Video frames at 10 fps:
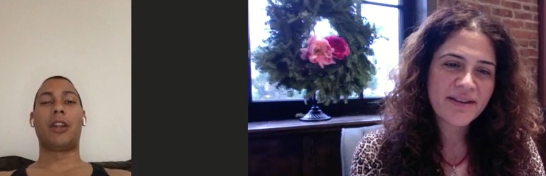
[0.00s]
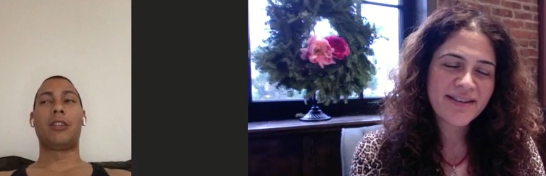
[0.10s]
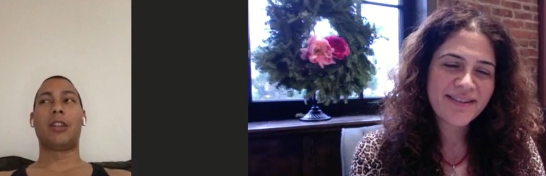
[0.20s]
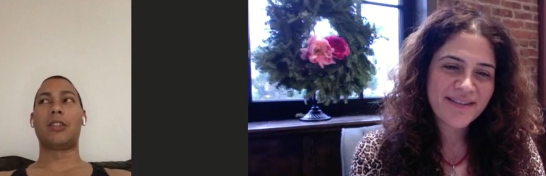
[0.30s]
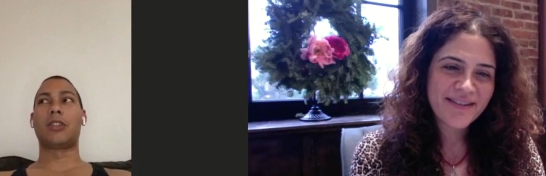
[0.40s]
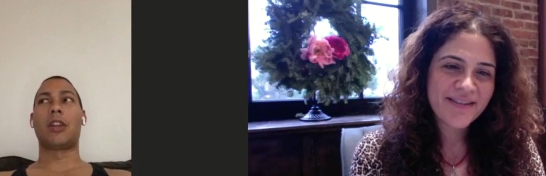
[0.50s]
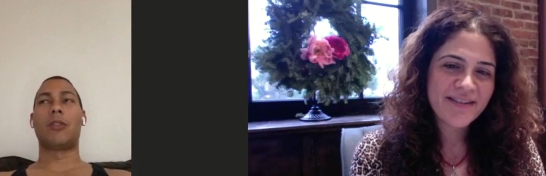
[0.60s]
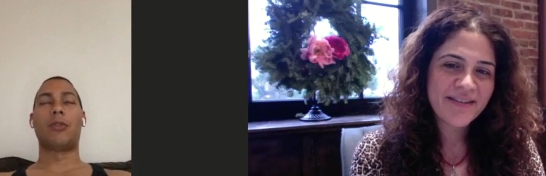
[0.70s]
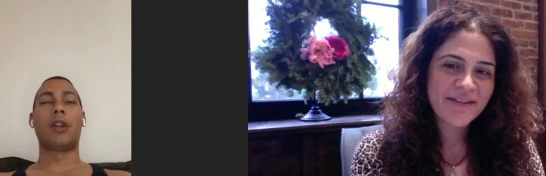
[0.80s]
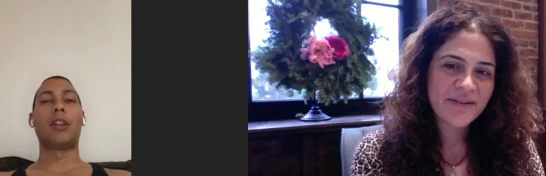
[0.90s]
Speaker 1: And I started
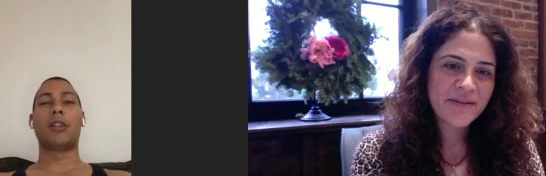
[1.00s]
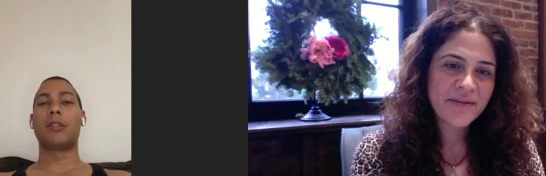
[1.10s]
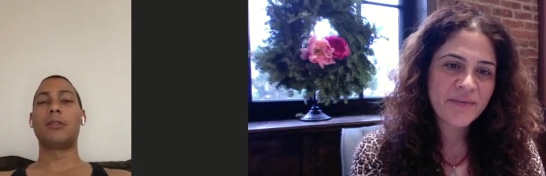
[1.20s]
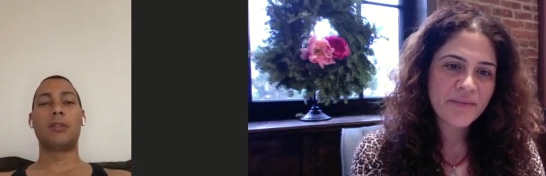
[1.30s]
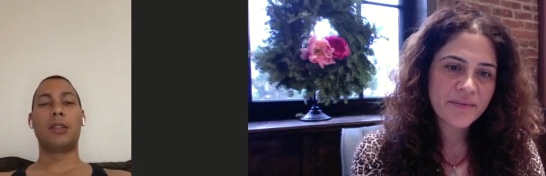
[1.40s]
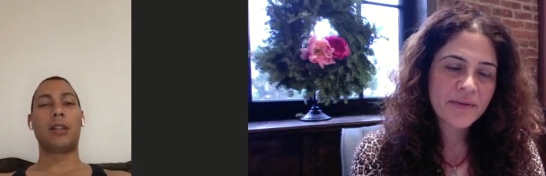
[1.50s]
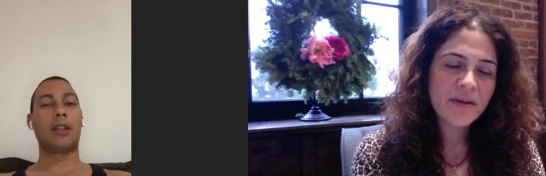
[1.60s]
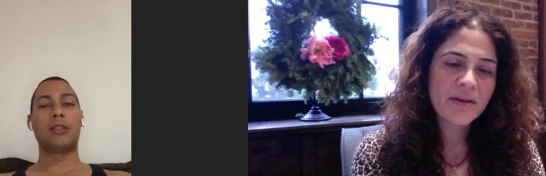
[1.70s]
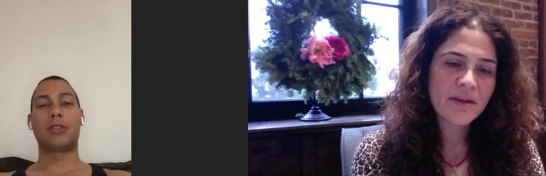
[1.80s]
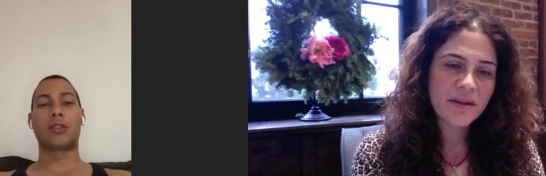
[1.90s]
running. Uh,
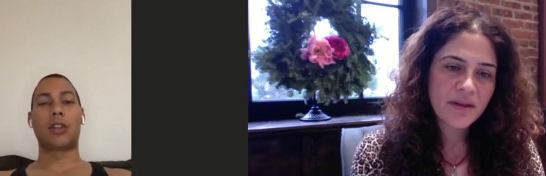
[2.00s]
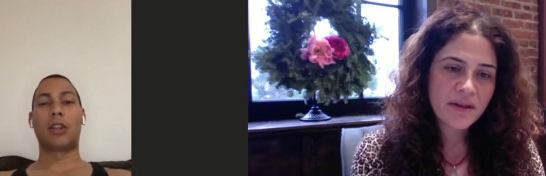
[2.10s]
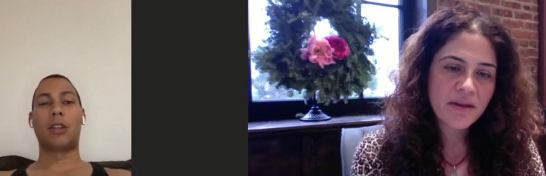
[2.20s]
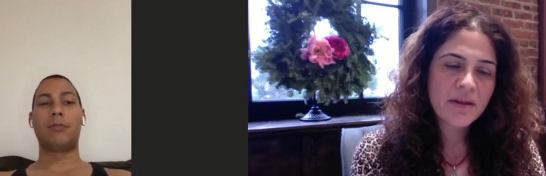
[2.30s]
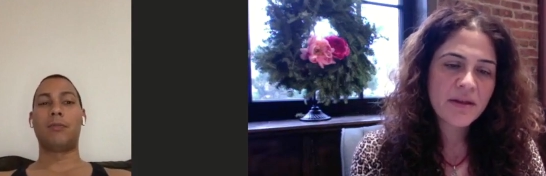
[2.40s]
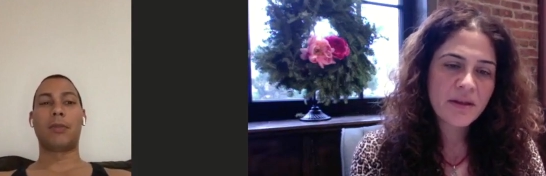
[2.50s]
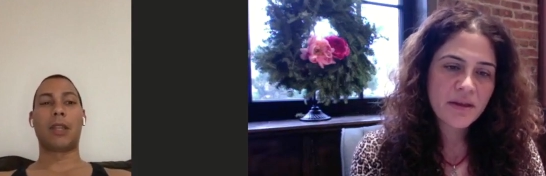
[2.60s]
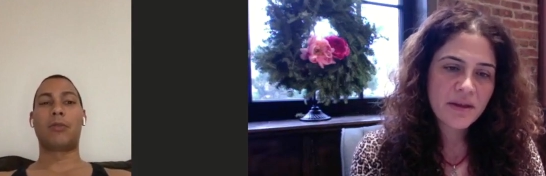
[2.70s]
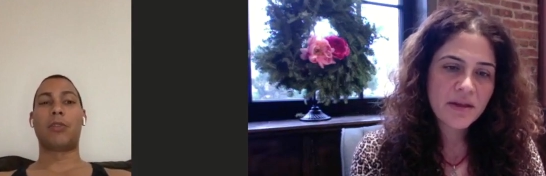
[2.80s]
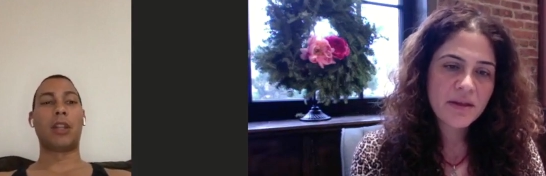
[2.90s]
I just started
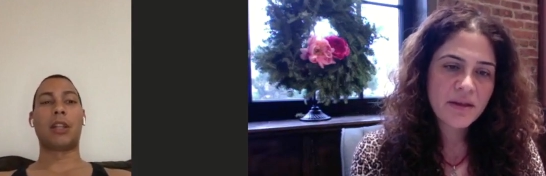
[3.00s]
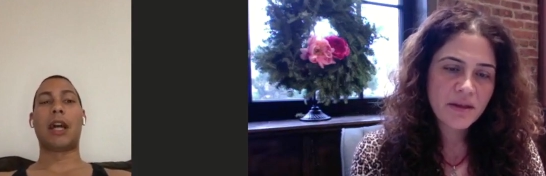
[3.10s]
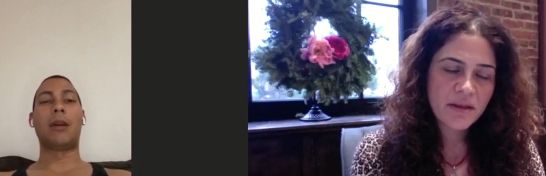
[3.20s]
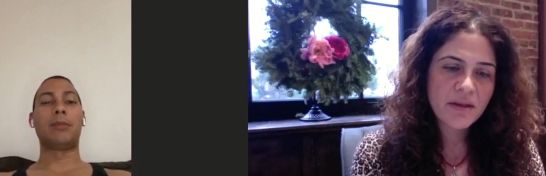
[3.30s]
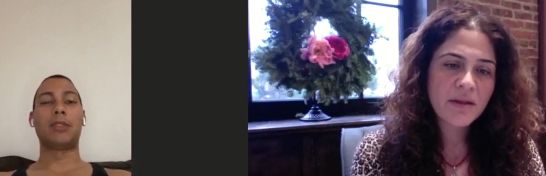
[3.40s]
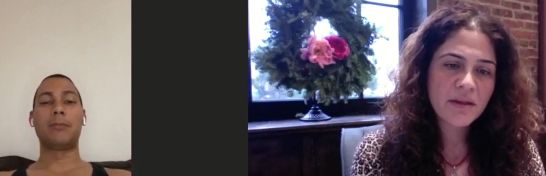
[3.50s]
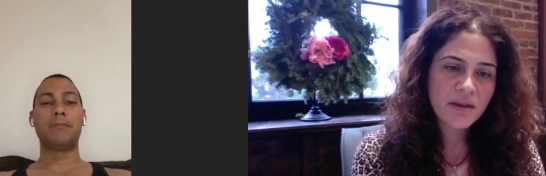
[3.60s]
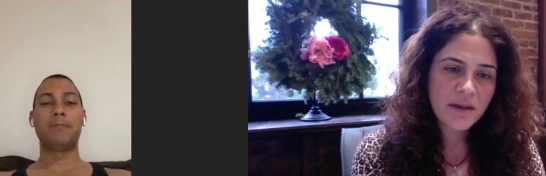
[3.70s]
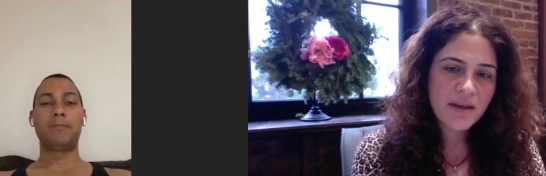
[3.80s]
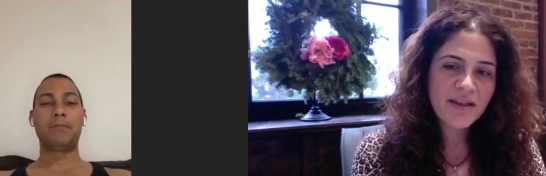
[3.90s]
like running laps.
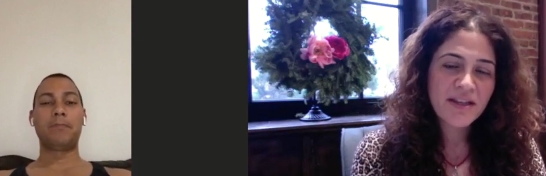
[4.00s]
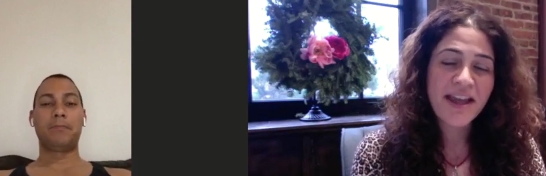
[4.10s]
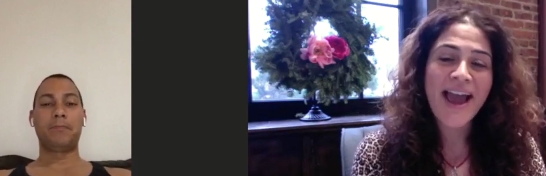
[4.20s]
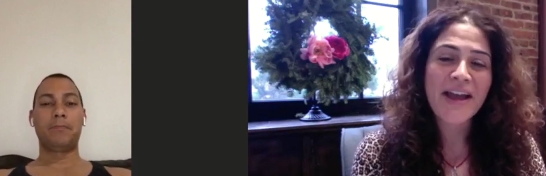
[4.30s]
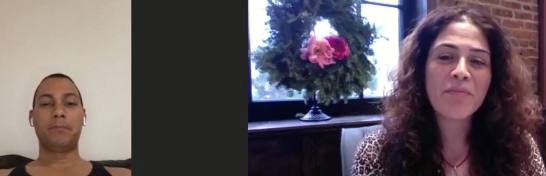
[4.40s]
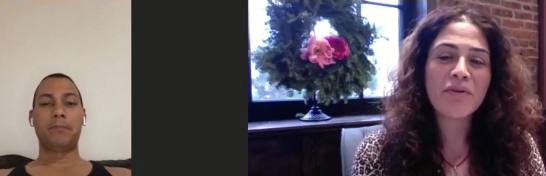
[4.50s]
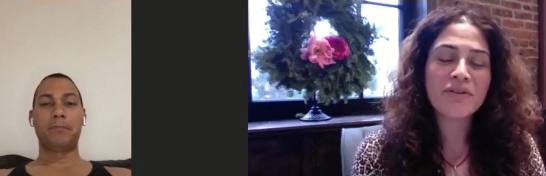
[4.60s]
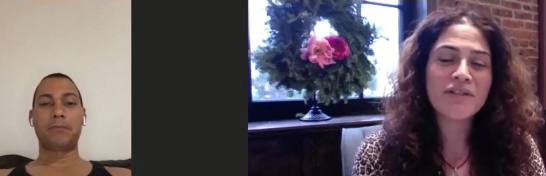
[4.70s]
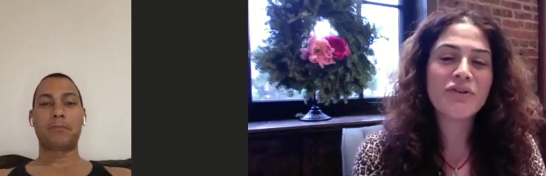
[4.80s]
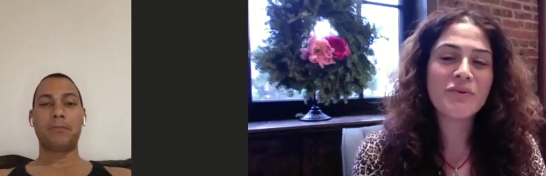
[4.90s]

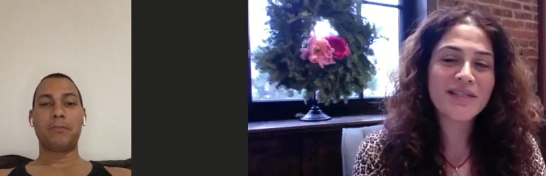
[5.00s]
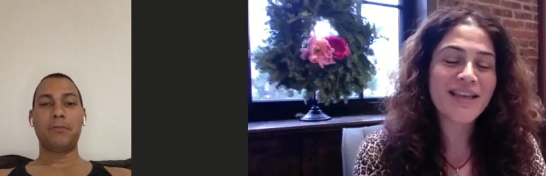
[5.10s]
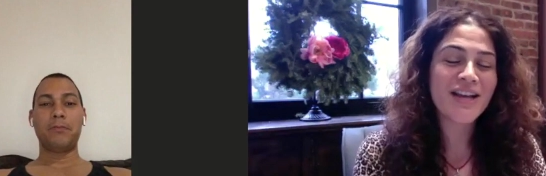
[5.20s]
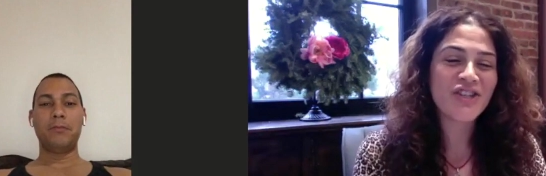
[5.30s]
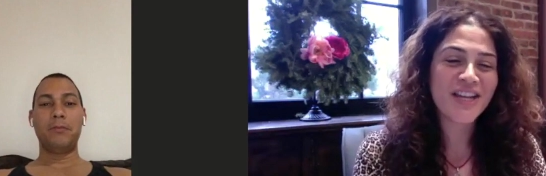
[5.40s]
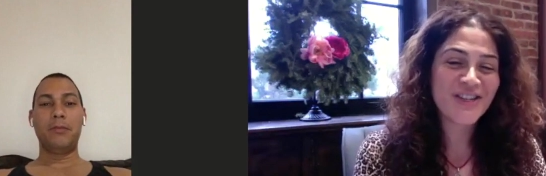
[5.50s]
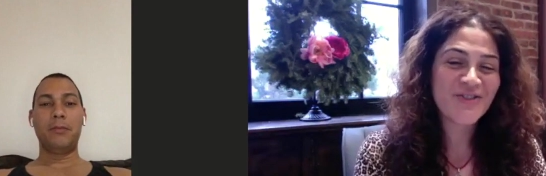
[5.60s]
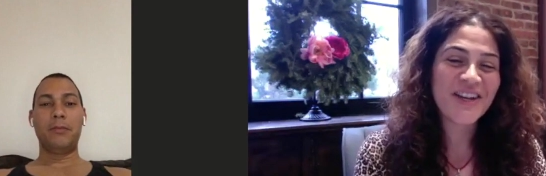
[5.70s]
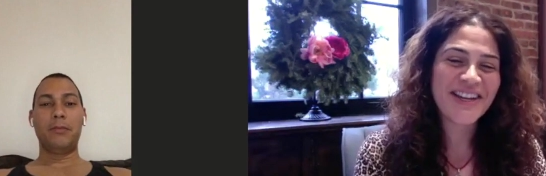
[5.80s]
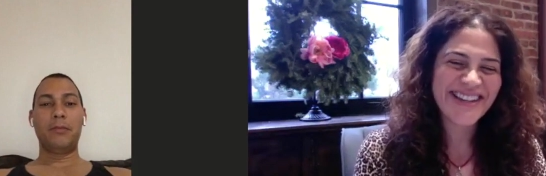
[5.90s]
Speaker 2: Catapulted you into that change,
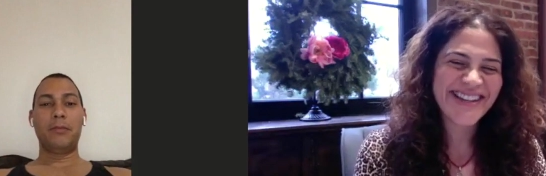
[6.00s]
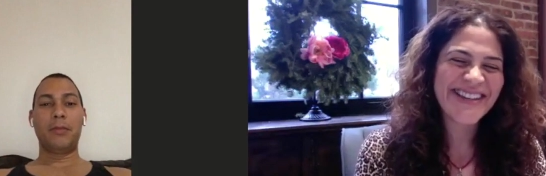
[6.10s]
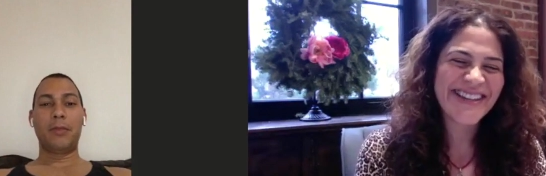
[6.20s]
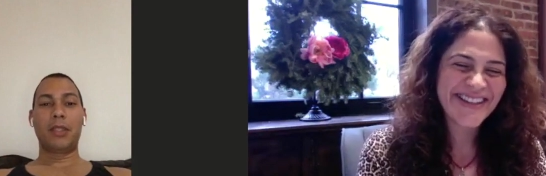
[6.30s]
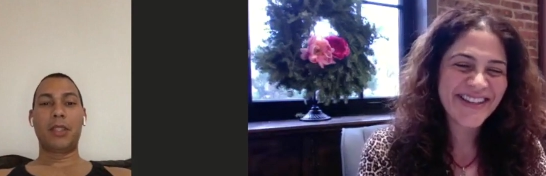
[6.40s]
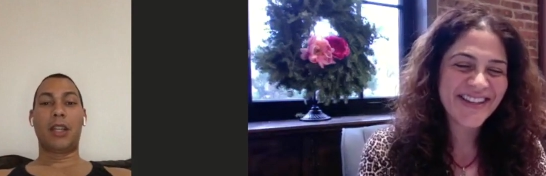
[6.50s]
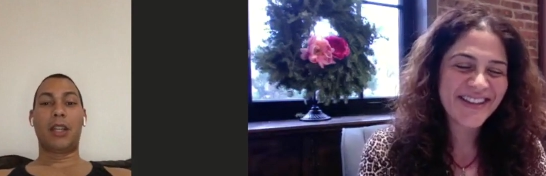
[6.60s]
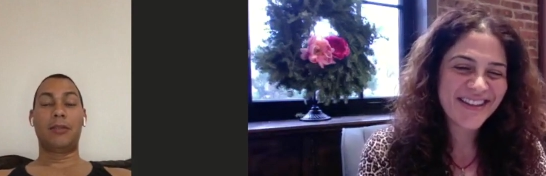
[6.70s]
right? Yeah,